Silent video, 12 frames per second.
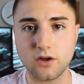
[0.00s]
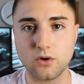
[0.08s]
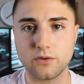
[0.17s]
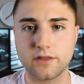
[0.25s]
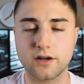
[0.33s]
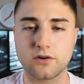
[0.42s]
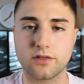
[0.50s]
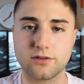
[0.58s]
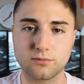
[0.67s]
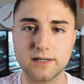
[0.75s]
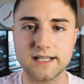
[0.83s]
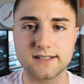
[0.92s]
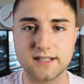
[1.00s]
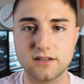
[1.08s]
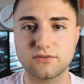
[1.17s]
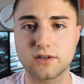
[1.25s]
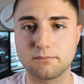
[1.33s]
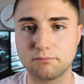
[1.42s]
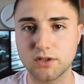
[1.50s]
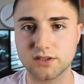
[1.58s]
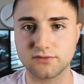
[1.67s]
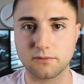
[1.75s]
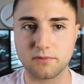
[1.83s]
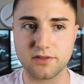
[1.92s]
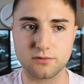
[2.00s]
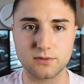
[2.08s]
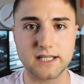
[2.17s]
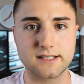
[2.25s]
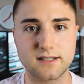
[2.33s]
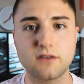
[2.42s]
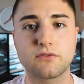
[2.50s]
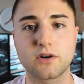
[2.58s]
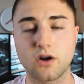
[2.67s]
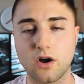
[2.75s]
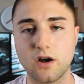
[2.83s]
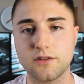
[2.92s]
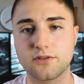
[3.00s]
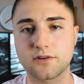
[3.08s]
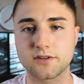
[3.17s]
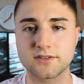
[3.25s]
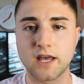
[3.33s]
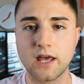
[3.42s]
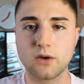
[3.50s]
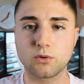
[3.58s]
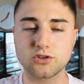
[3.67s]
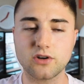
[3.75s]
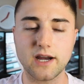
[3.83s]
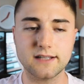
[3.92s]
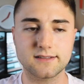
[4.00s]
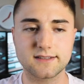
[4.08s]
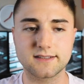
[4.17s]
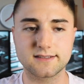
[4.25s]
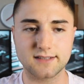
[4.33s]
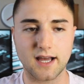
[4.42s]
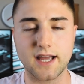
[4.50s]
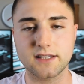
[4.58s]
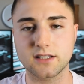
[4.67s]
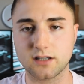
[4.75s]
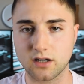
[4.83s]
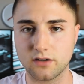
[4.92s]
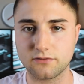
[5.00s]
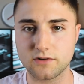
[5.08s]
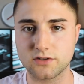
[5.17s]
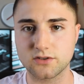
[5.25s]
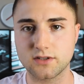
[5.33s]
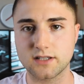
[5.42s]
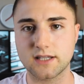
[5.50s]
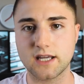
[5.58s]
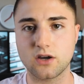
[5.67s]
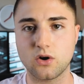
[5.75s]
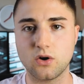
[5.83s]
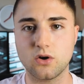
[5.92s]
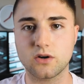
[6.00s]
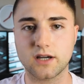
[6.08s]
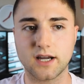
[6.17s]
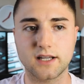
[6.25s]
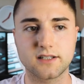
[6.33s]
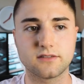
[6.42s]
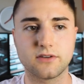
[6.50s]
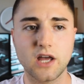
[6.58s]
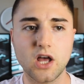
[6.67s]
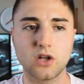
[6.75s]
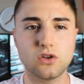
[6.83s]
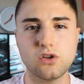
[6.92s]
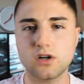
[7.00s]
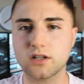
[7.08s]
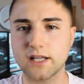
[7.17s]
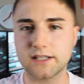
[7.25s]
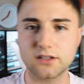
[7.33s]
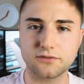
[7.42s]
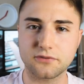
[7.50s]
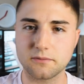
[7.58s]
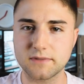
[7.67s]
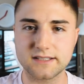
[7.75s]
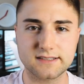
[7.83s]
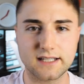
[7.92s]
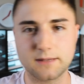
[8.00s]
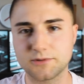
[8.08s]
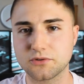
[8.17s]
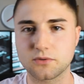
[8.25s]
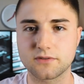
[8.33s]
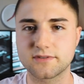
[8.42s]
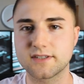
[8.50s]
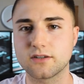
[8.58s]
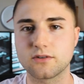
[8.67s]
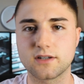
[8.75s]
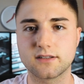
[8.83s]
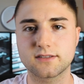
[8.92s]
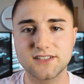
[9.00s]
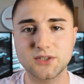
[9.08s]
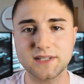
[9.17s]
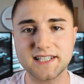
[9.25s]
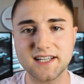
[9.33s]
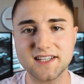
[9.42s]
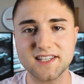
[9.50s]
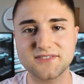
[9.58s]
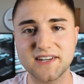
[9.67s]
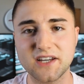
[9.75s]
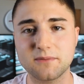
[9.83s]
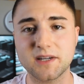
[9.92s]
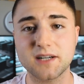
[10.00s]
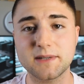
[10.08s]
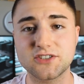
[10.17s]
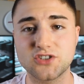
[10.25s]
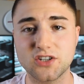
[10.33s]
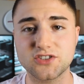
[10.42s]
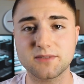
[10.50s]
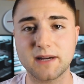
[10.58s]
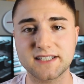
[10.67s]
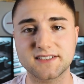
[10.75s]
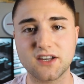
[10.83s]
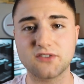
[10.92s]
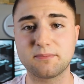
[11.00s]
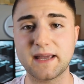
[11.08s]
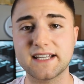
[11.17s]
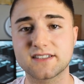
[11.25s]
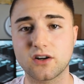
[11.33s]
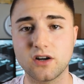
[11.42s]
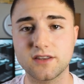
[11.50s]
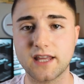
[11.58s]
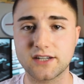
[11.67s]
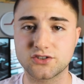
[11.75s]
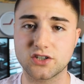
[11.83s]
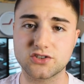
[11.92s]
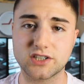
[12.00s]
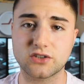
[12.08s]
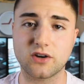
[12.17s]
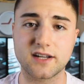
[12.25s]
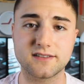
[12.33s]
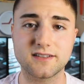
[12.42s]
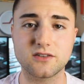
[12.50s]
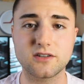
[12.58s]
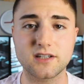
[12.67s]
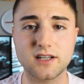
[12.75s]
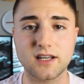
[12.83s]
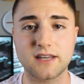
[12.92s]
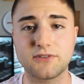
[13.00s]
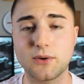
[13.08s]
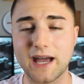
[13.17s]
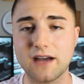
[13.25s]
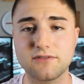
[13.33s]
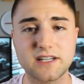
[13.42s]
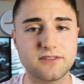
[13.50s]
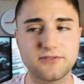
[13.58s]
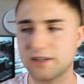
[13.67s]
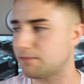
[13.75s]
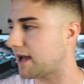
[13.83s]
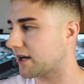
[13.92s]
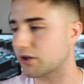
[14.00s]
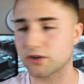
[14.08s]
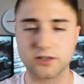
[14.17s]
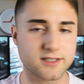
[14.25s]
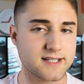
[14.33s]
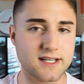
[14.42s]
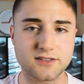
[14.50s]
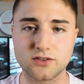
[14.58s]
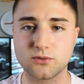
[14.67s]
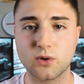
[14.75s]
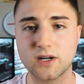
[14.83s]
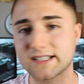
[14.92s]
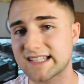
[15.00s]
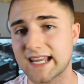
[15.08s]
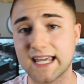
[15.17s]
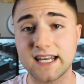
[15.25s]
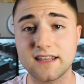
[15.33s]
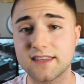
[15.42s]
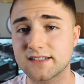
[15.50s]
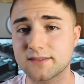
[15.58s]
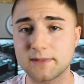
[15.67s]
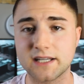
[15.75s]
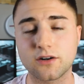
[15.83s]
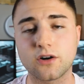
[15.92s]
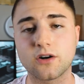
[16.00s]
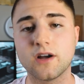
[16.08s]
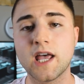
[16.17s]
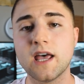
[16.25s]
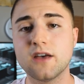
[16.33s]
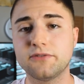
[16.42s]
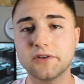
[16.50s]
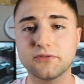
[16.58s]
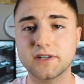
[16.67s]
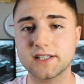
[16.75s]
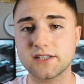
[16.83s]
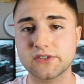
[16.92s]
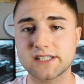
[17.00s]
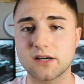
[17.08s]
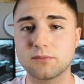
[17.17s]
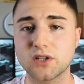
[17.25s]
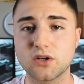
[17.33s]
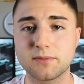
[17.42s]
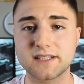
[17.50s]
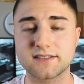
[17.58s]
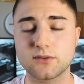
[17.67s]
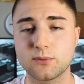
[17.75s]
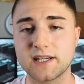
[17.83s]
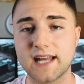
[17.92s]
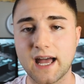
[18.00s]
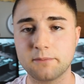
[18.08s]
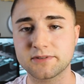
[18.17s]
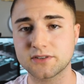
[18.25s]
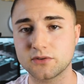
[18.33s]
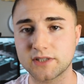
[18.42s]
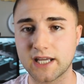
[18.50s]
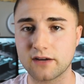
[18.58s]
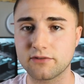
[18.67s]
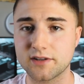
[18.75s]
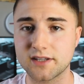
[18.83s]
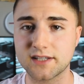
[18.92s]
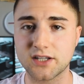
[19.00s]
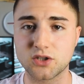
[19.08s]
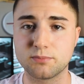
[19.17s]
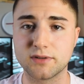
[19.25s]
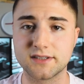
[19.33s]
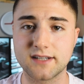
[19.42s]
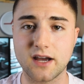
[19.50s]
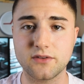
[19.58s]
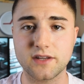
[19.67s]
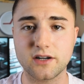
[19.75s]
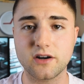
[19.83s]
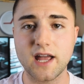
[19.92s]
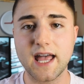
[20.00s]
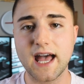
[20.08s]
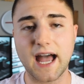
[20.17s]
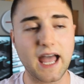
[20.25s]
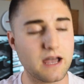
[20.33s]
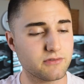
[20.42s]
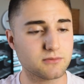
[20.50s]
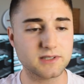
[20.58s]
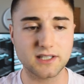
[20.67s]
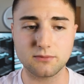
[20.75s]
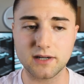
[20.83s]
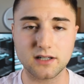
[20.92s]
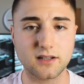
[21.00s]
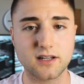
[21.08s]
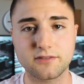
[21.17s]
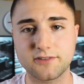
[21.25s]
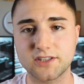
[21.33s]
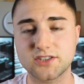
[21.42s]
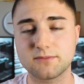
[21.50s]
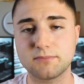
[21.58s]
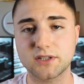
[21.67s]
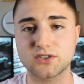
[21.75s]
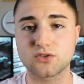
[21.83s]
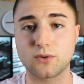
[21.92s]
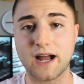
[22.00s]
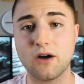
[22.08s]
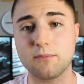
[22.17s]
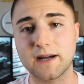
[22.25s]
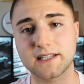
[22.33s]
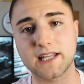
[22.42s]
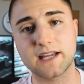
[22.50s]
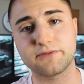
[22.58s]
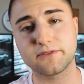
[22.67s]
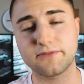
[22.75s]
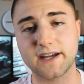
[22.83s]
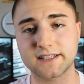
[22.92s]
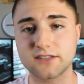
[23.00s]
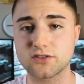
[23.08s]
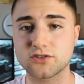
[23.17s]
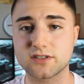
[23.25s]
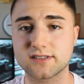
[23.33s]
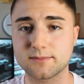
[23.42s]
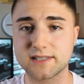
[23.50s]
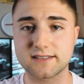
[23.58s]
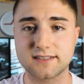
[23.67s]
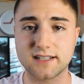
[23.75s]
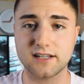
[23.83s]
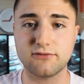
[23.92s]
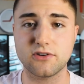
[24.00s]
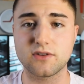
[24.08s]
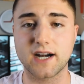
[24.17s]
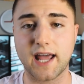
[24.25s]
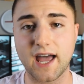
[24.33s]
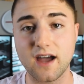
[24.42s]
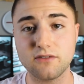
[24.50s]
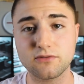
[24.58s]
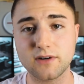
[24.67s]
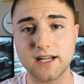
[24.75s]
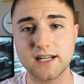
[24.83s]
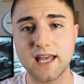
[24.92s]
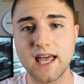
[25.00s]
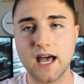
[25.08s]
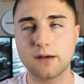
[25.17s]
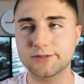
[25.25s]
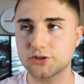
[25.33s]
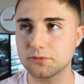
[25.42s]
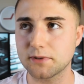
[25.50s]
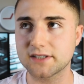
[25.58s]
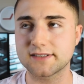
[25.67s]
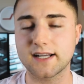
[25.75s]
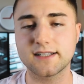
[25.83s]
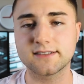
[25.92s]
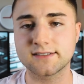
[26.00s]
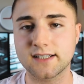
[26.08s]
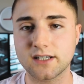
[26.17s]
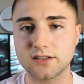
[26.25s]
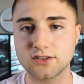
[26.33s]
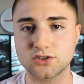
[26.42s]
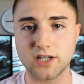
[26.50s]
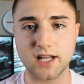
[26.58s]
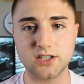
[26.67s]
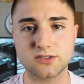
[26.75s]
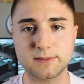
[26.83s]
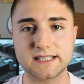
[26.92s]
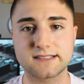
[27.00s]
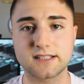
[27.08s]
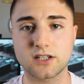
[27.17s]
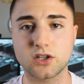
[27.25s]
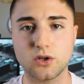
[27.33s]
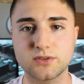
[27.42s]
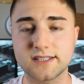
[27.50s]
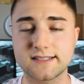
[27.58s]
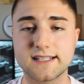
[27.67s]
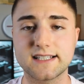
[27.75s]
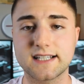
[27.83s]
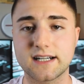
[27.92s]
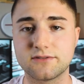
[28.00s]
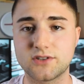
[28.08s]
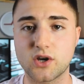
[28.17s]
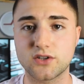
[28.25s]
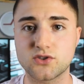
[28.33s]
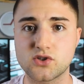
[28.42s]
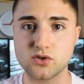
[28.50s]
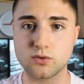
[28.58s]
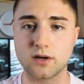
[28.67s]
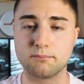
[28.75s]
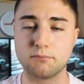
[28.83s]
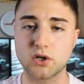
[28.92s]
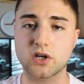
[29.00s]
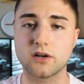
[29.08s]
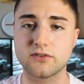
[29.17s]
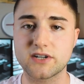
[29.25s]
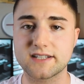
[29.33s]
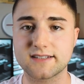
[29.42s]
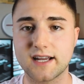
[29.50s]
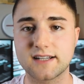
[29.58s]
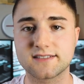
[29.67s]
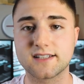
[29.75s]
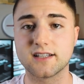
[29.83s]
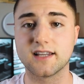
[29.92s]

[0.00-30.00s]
though they're three different books from three different authors, we're trying to design the covers so that they all kind of look like they're from the same sort of series. So at the end of this video, I'm gonna be judging myself based on that judging criteria. If you have any feedback or critiques or wanna say anything to me at all, feel free to leave it down below because I read absolutely everything that you put down there. I haven't really read a lot of fiction books throughout my life. In fact, these are just some of the select few that I have read. I'm super excited to take on this challenge because the closest thing that I've done to a book cover design is the